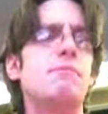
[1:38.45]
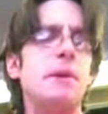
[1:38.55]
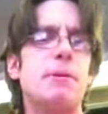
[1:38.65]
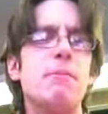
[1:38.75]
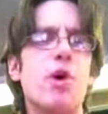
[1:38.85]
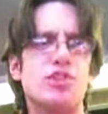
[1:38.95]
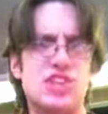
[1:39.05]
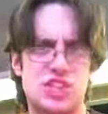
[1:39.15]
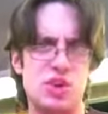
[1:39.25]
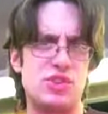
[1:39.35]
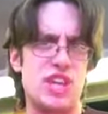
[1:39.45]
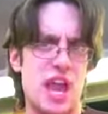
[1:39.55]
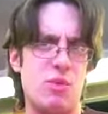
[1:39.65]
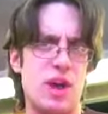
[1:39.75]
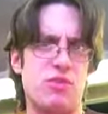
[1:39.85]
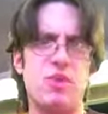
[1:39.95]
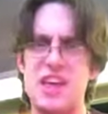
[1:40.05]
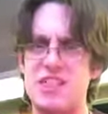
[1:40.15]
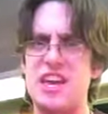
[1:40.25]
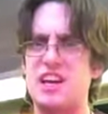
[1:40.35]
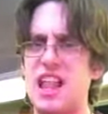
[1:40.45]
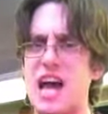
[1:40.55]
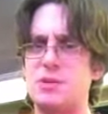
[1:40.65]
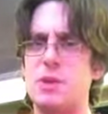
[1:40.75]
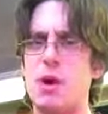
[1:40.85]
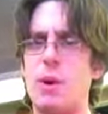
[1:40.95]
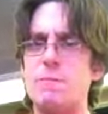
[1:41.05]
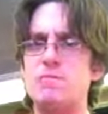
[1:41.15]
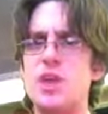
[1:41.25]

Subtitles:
people most associate with when they think glass blower.